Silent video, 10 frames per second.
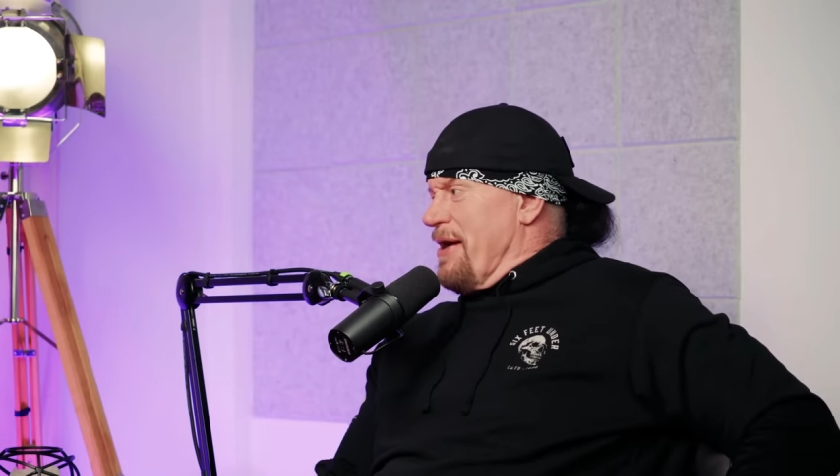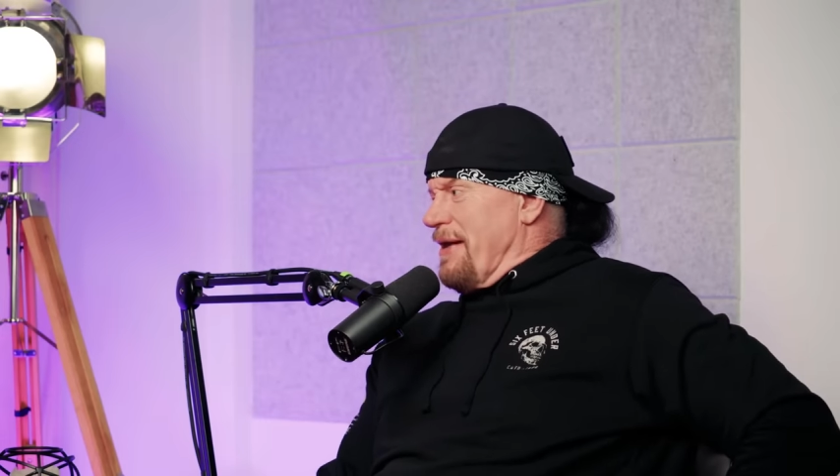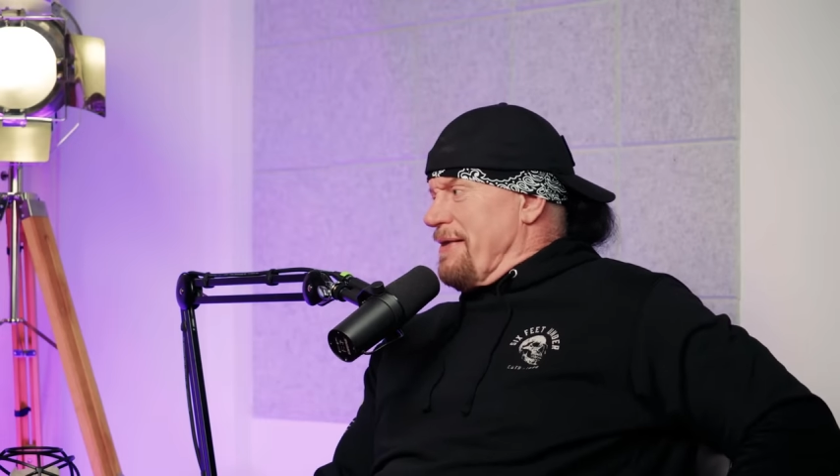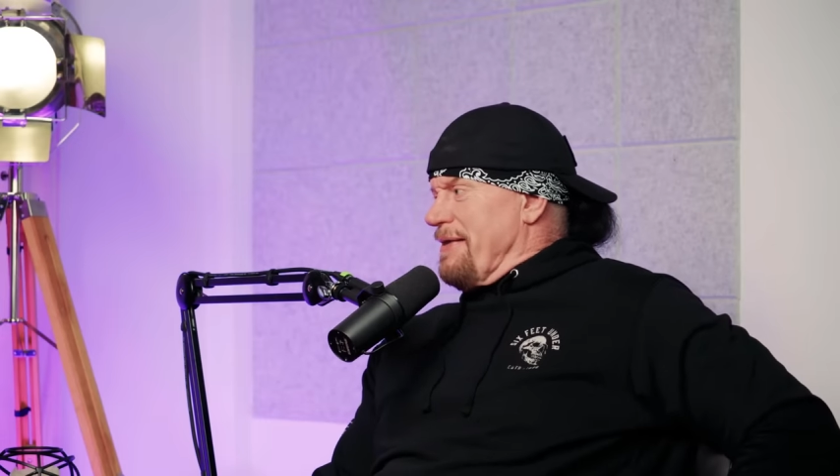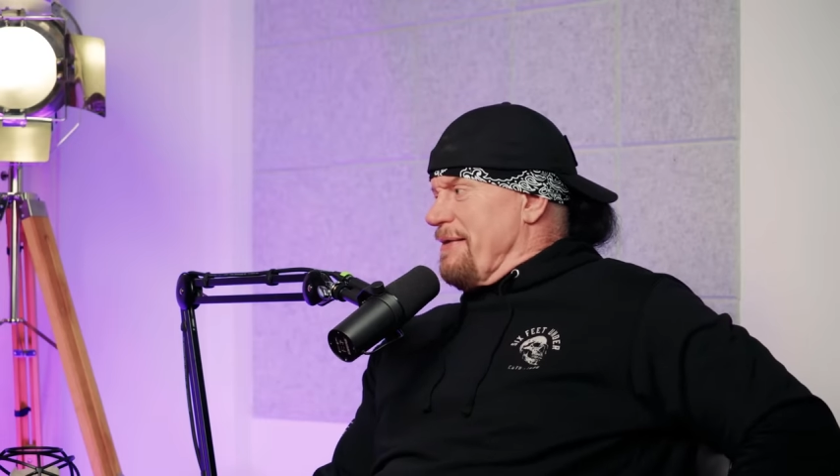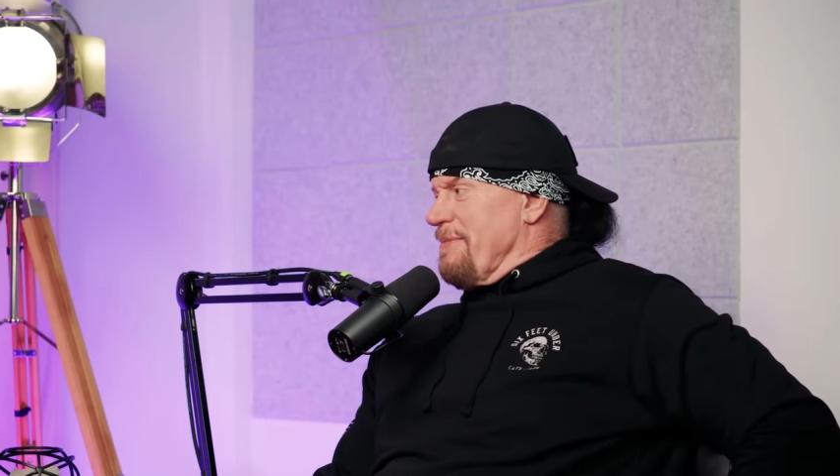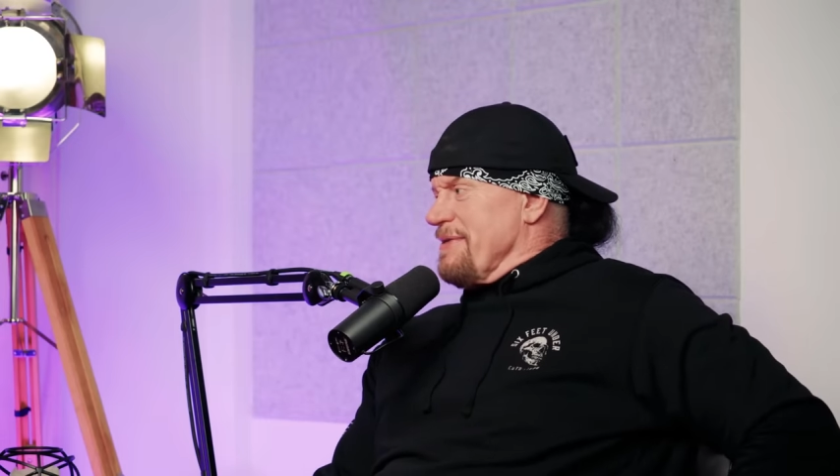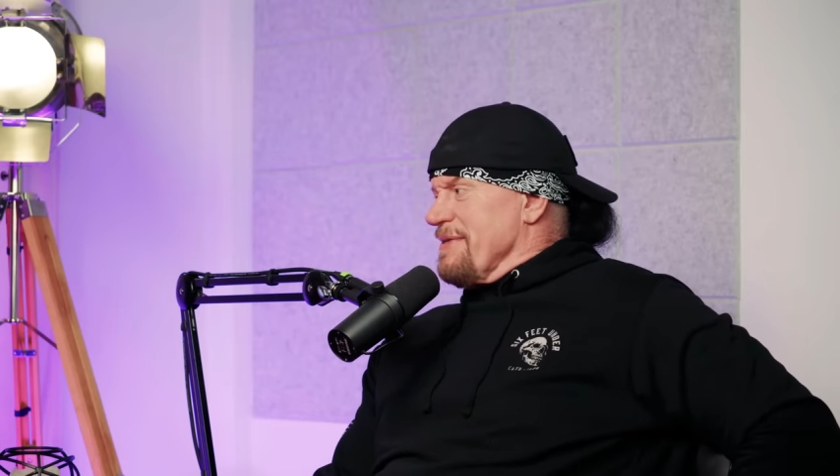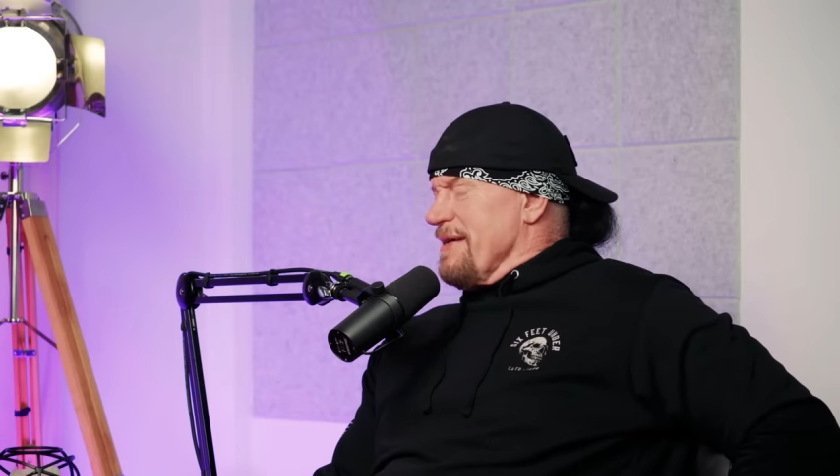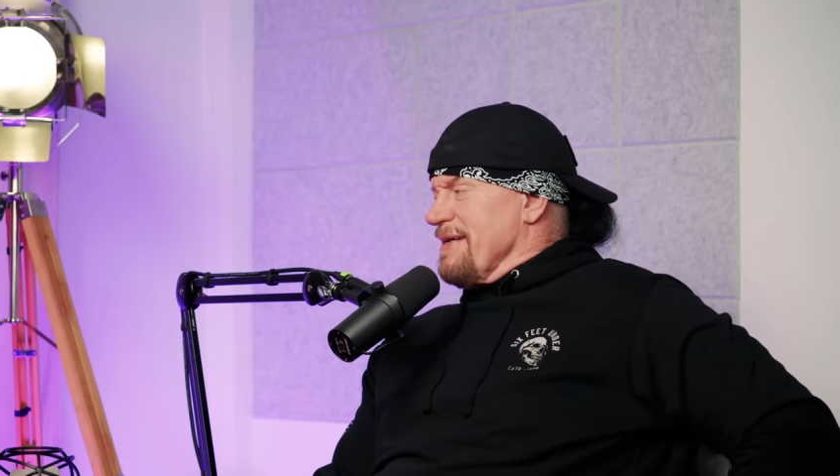great.
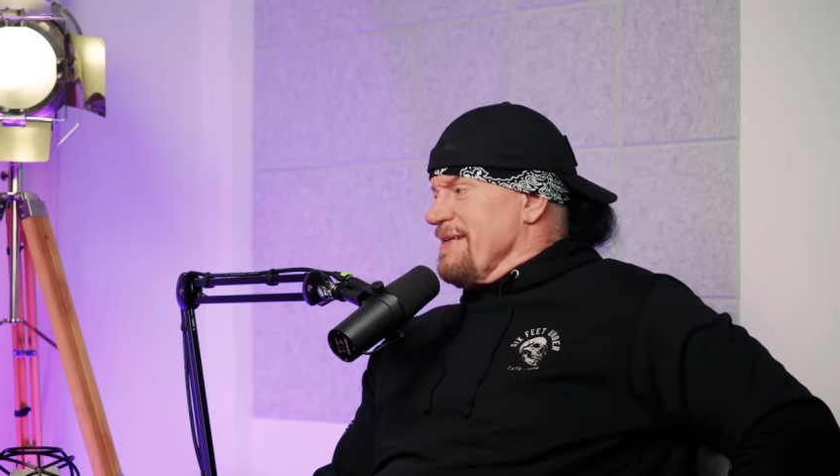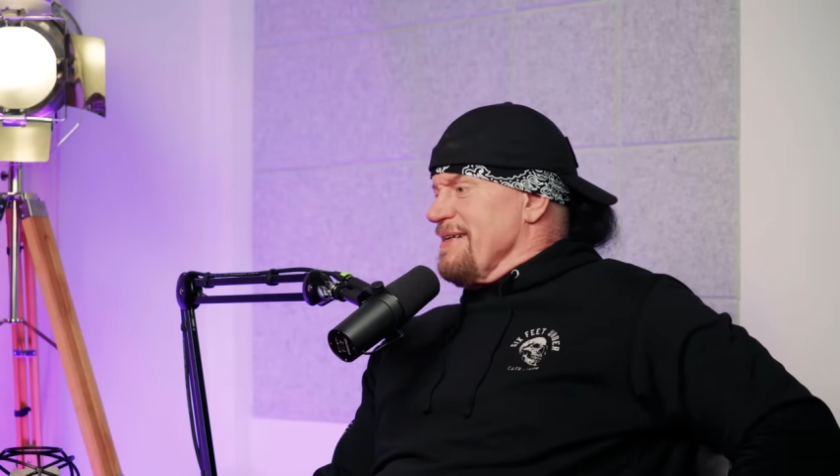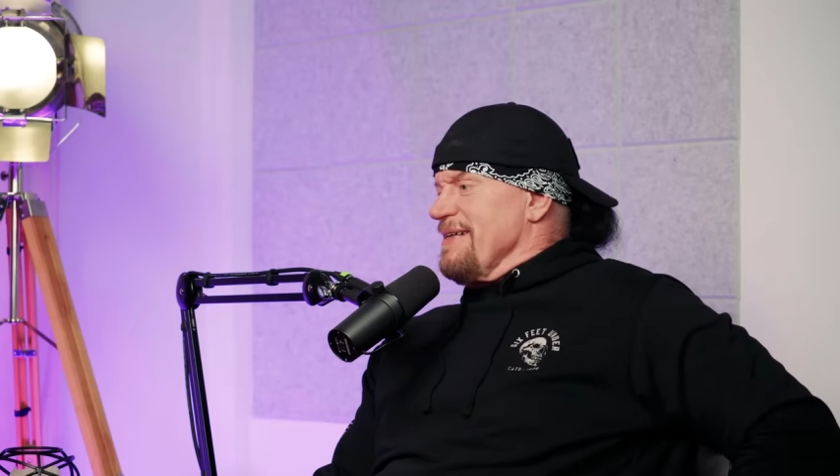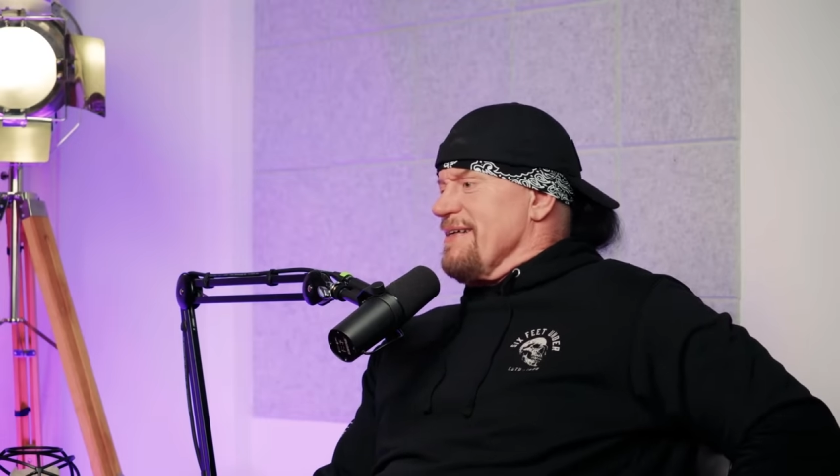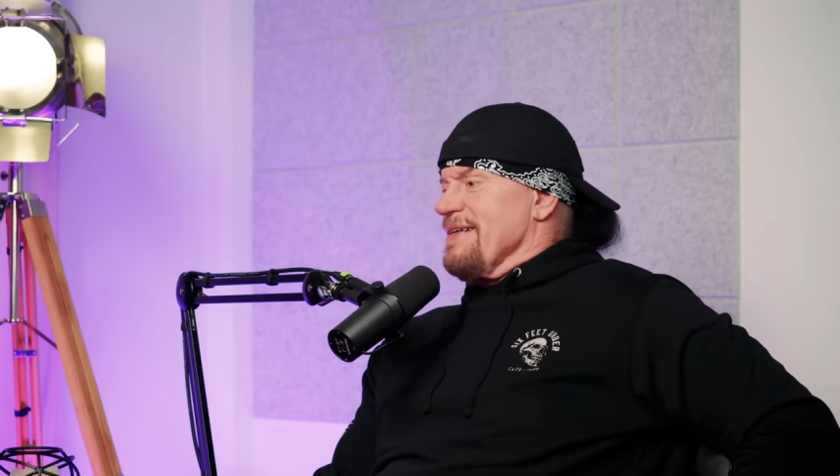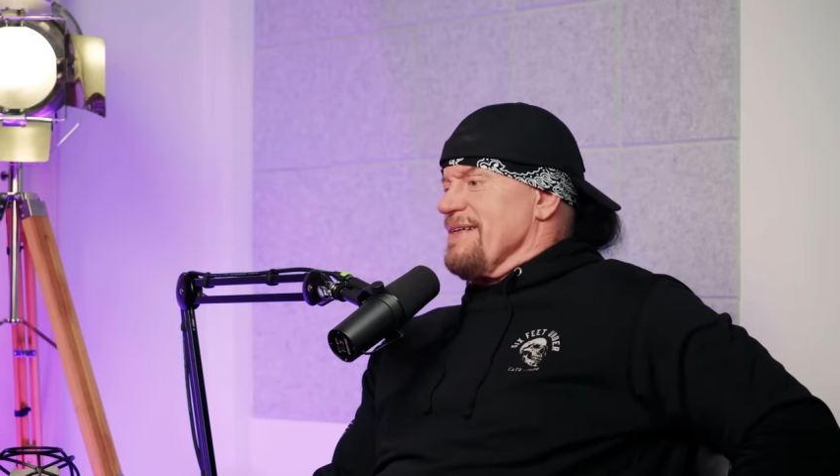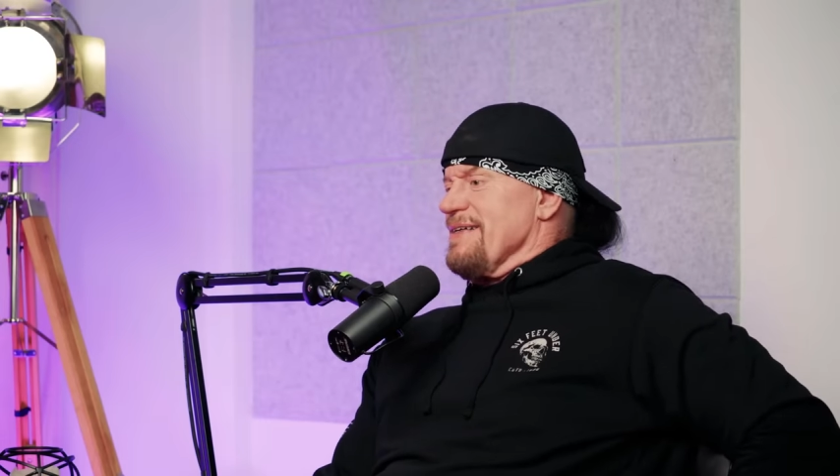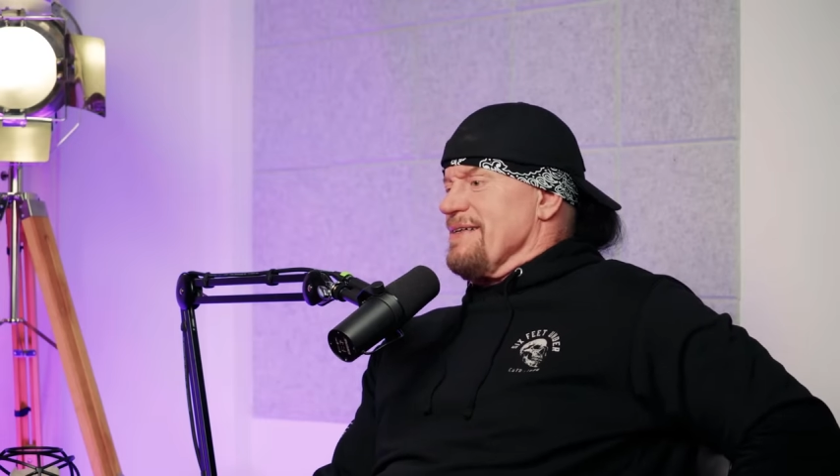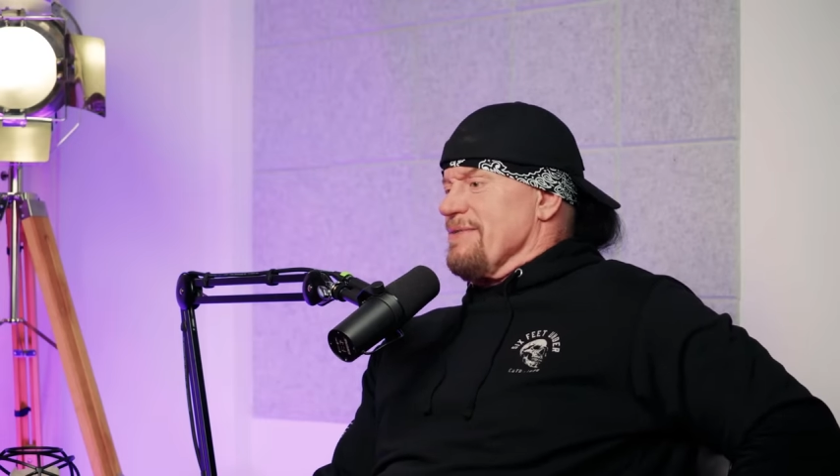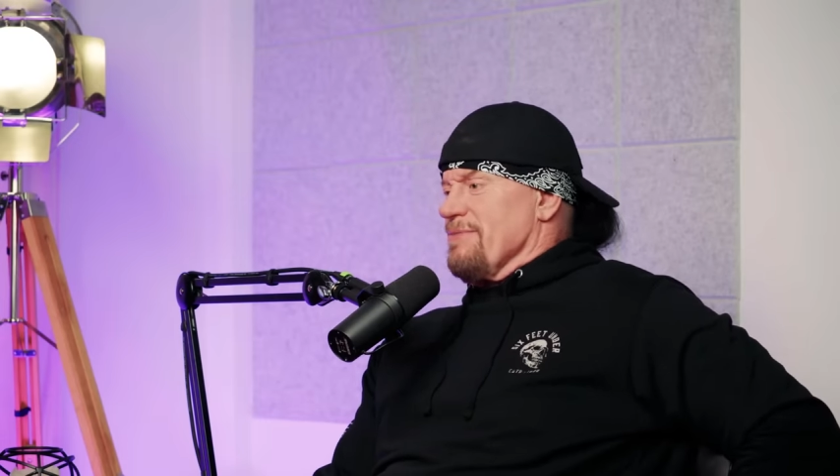And I was like,
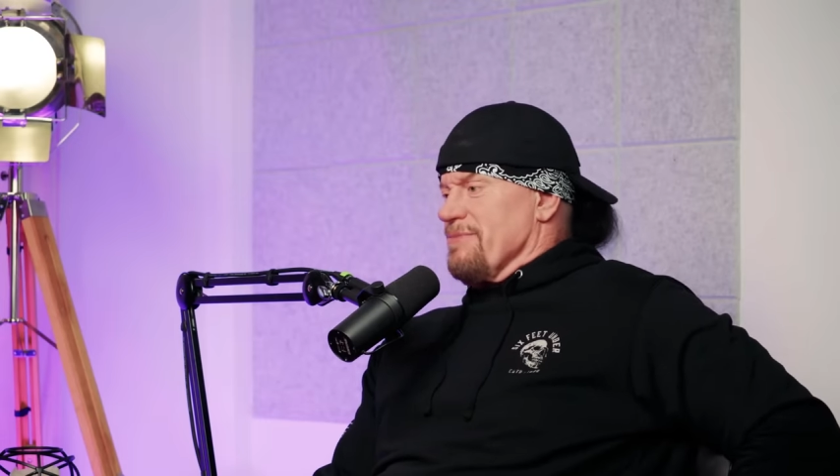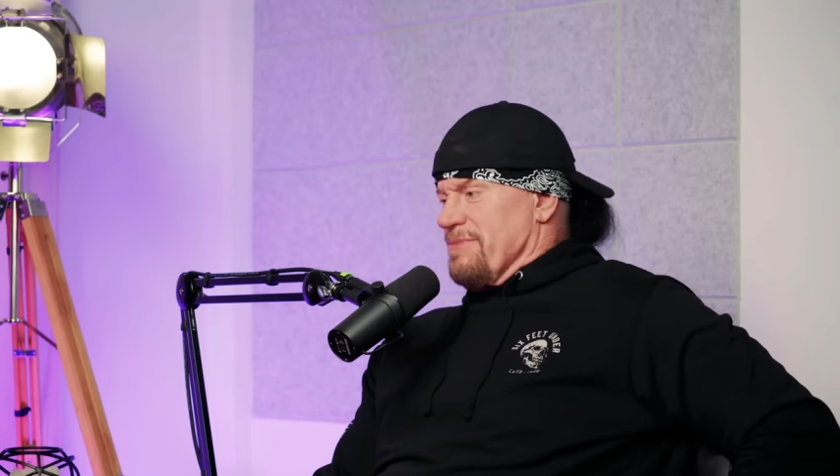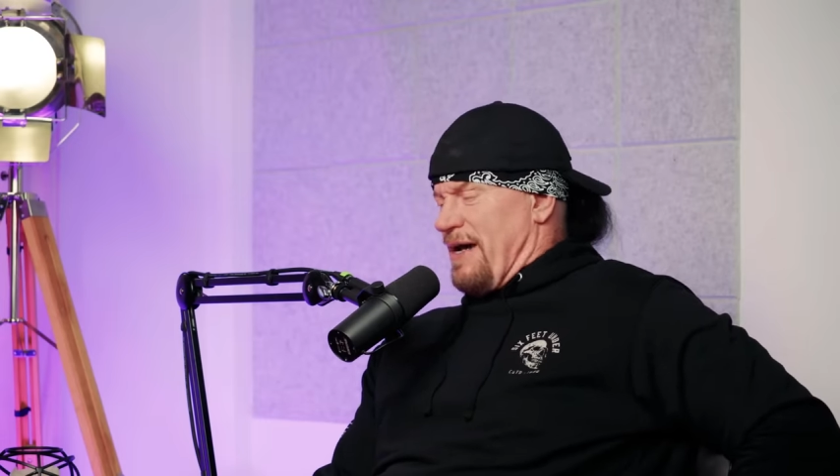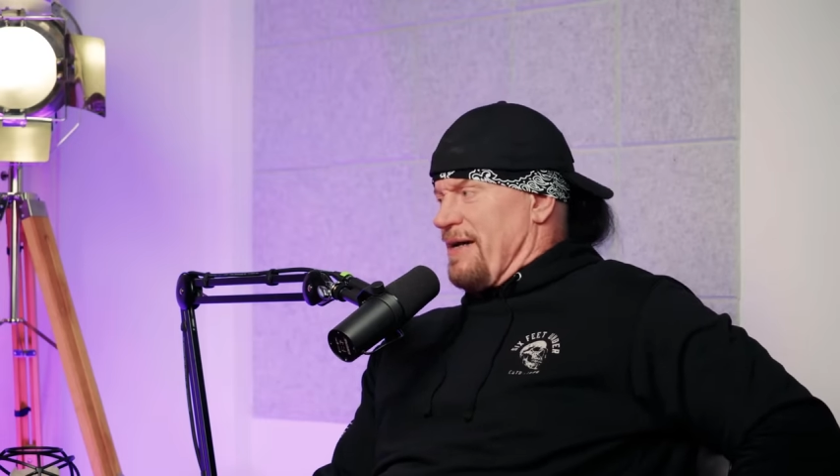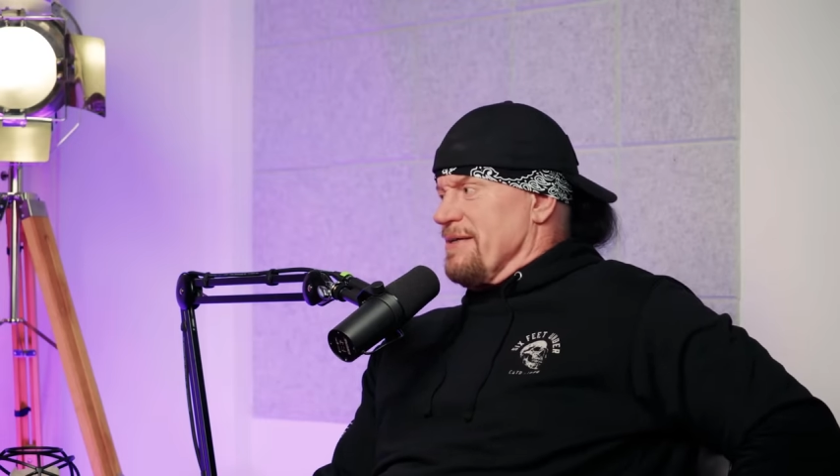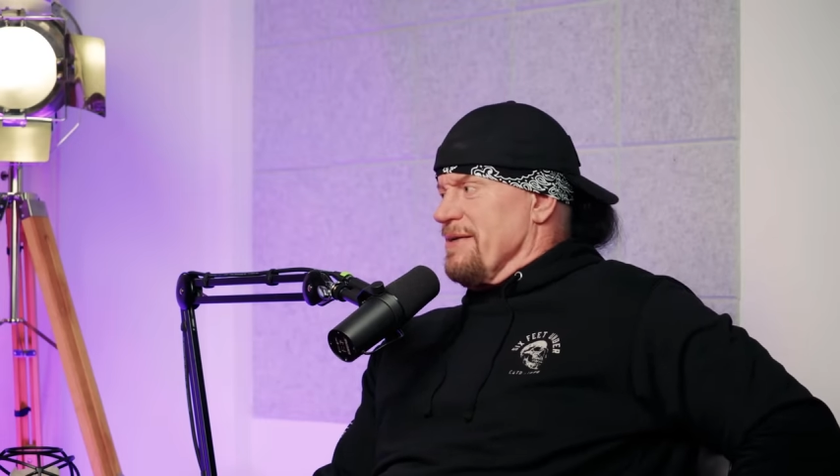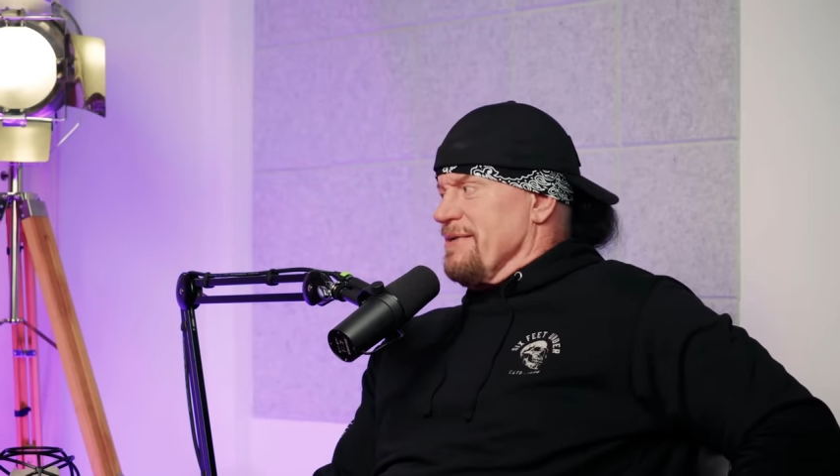oh. Do you